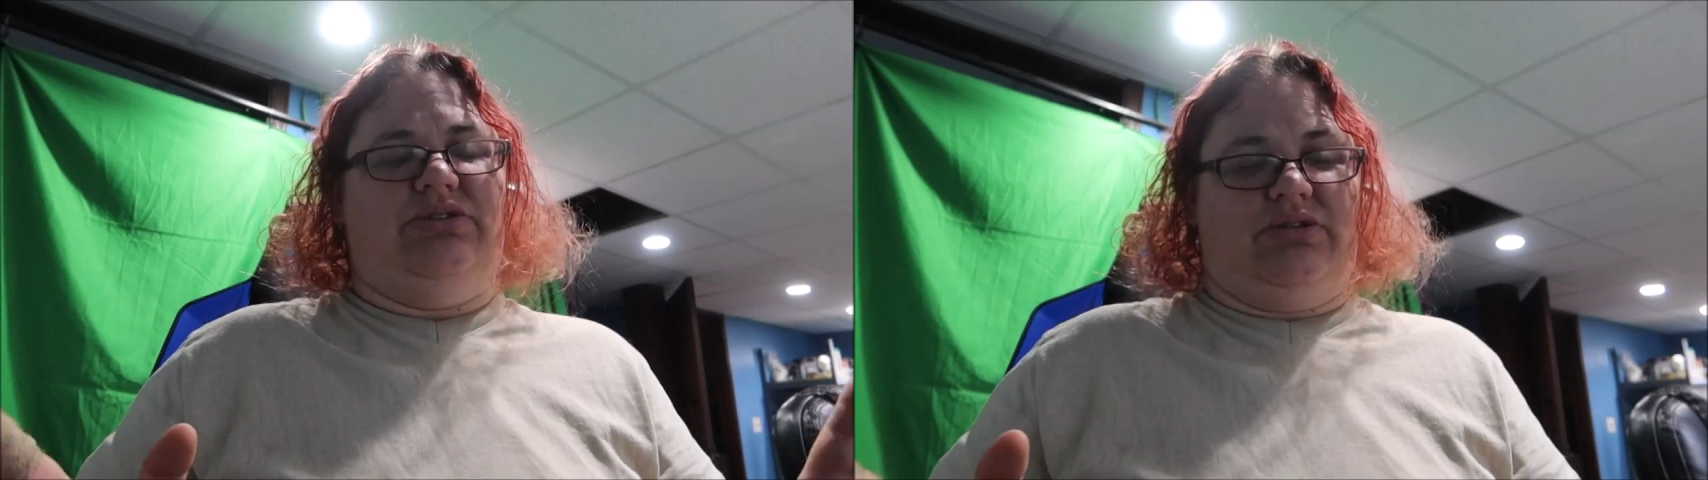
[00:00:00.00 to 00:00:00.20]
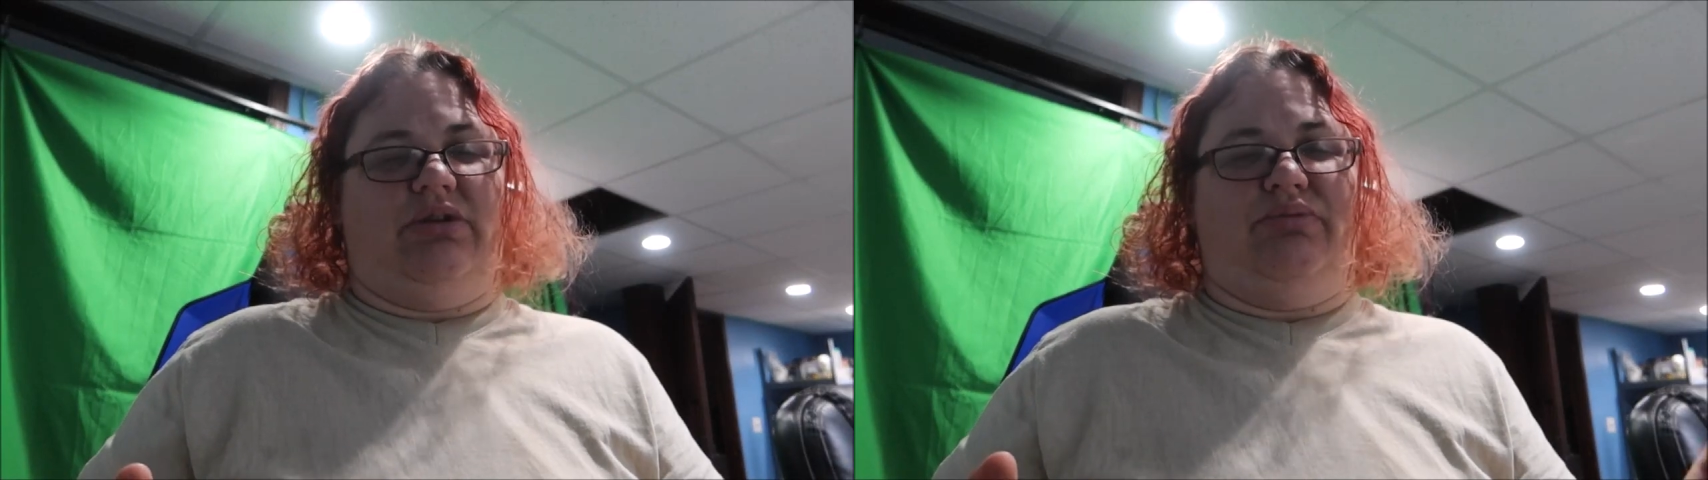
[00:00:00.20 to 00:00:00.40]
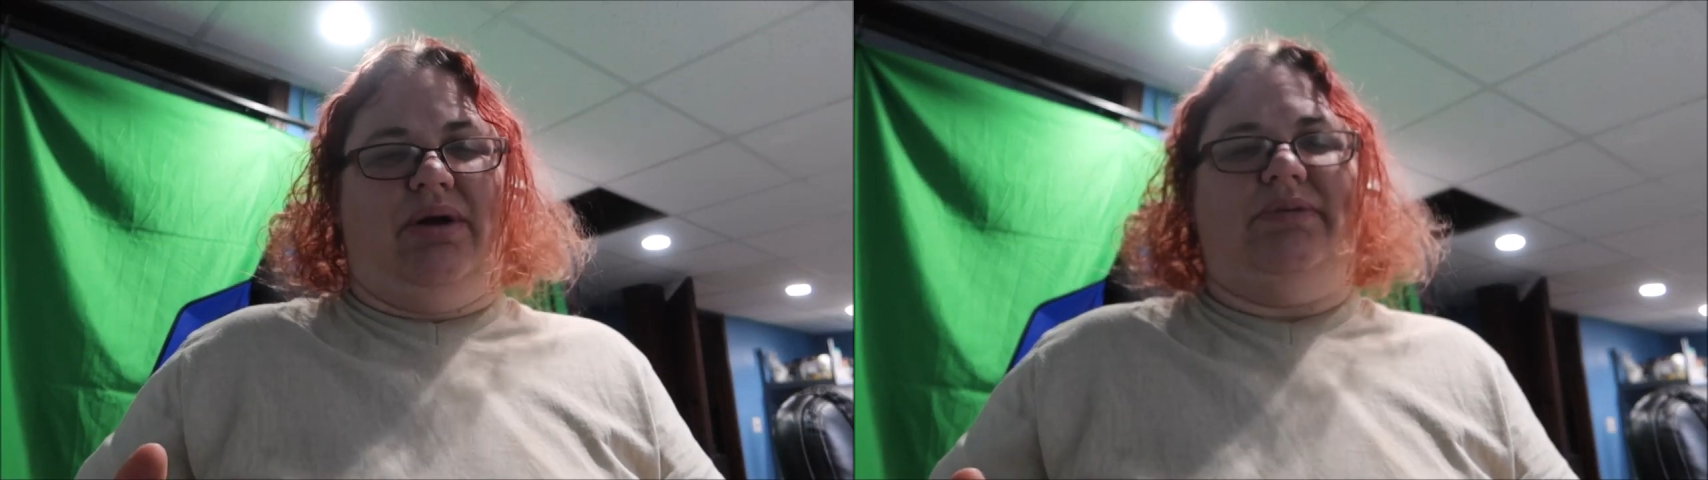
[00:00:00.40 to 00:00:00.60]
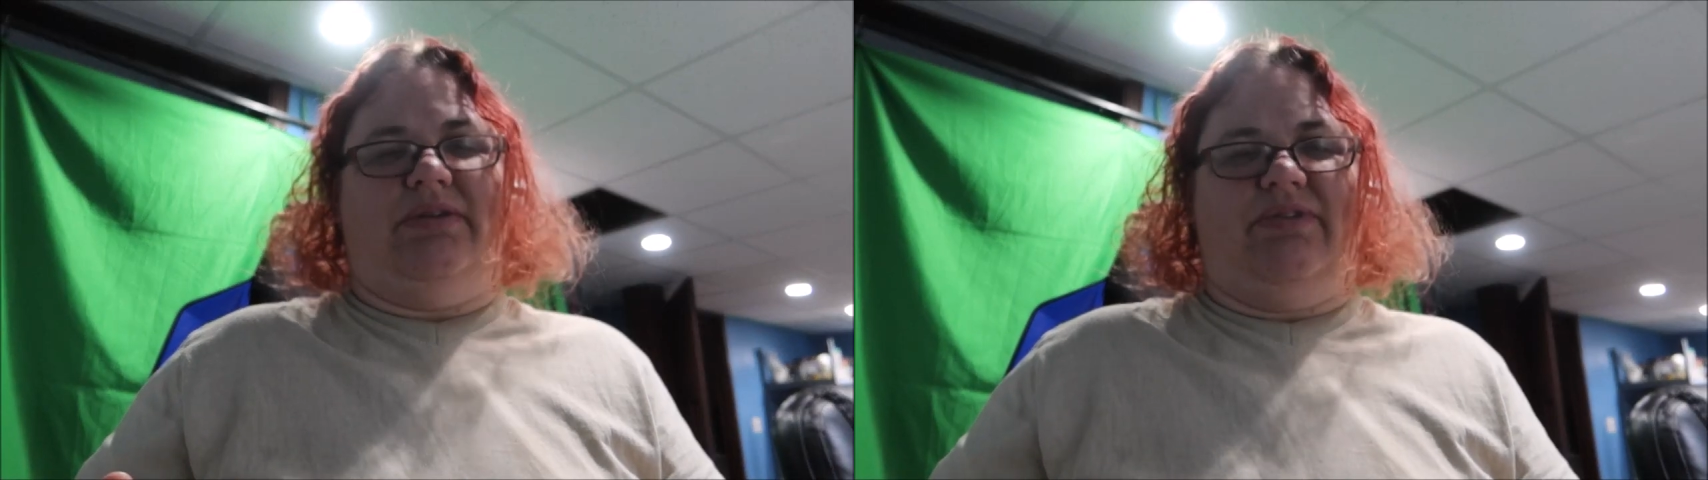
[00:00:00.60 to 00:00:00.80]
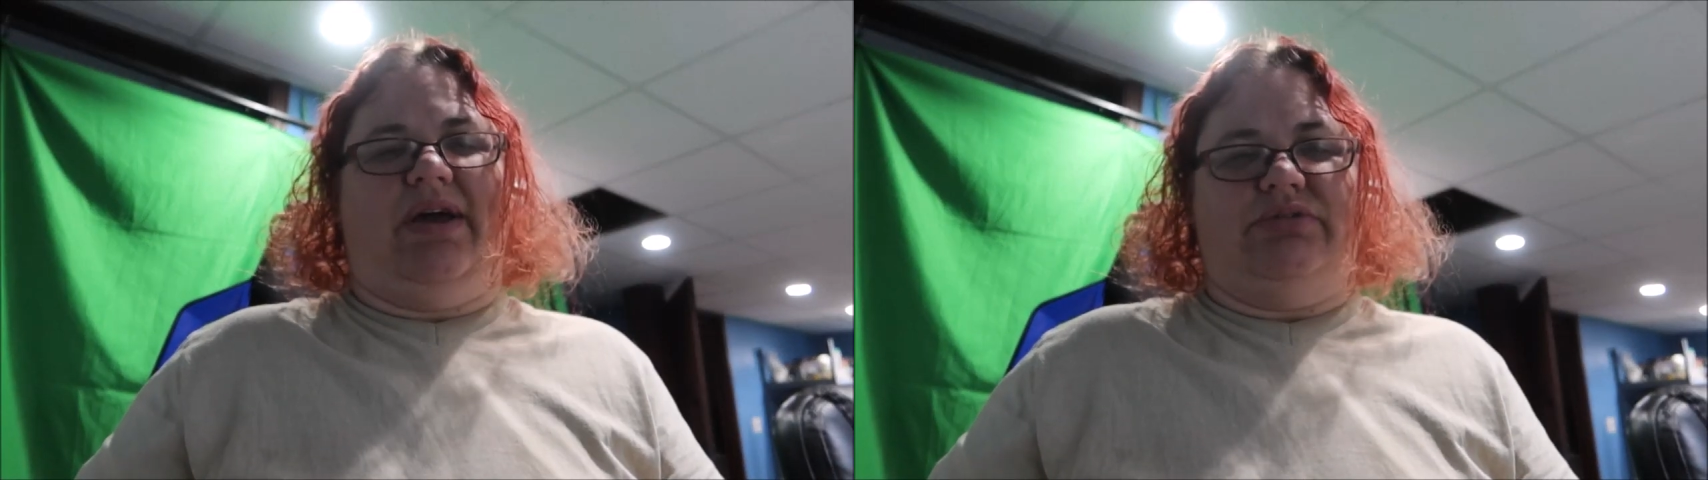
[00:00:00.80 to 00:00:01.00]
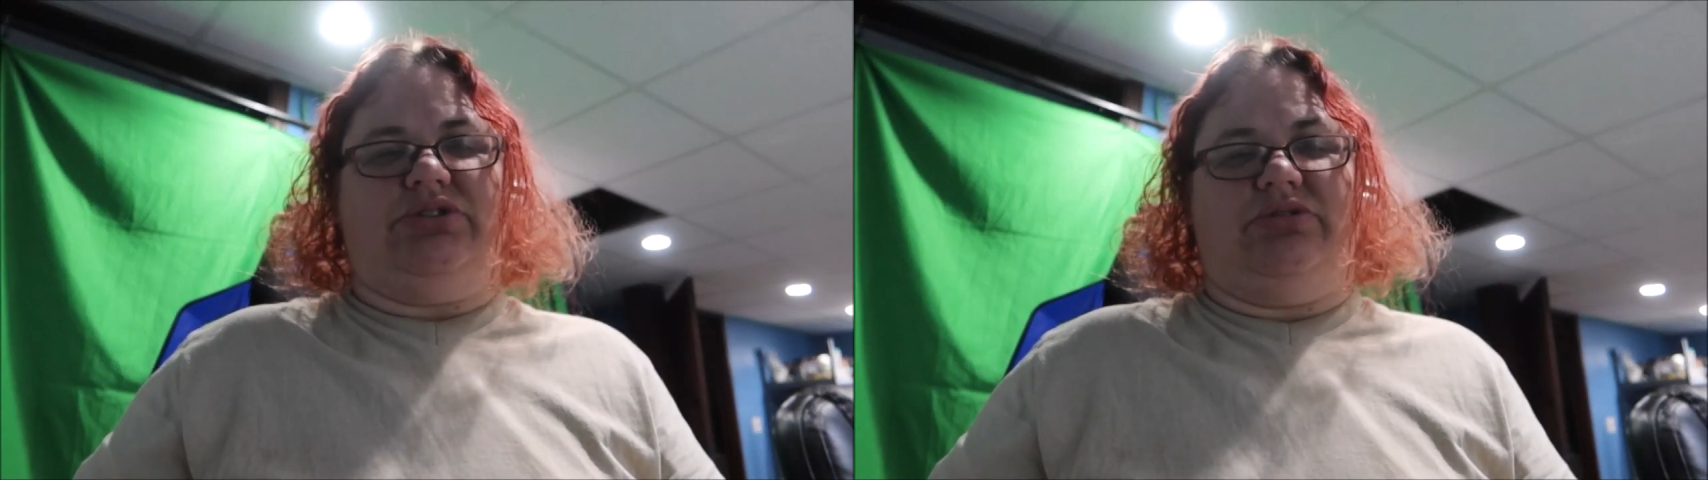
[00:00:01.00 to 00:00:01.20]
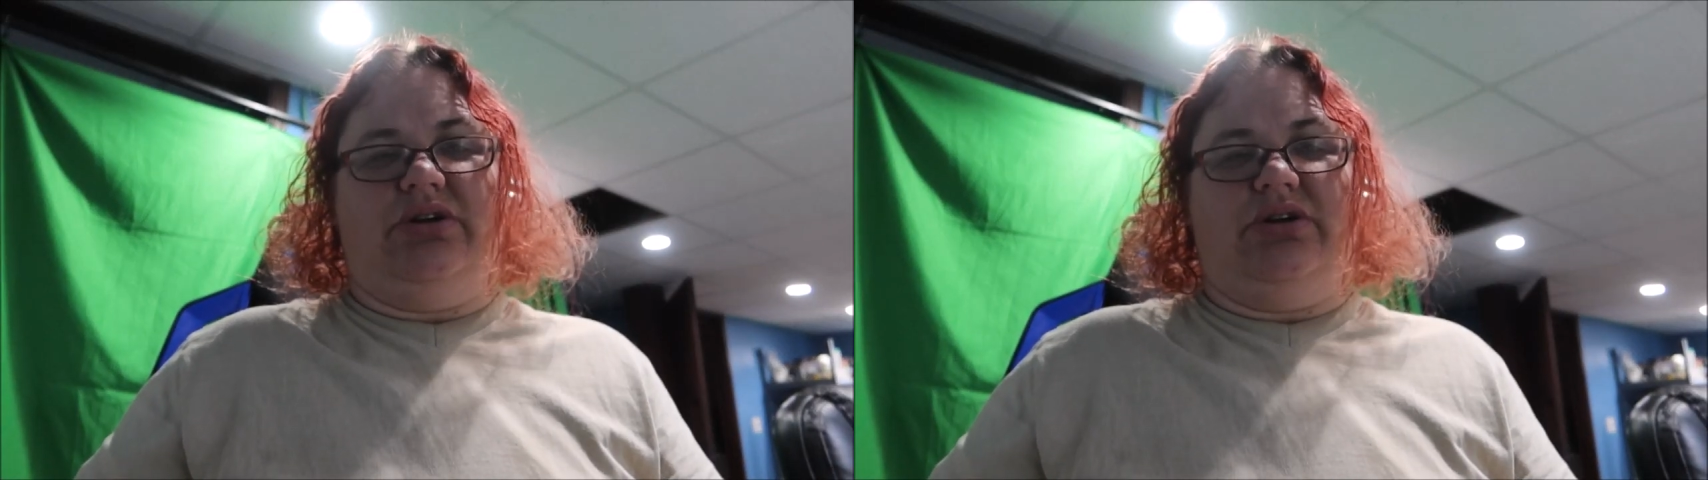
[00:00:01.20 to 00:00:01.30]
you're going to probably find what you're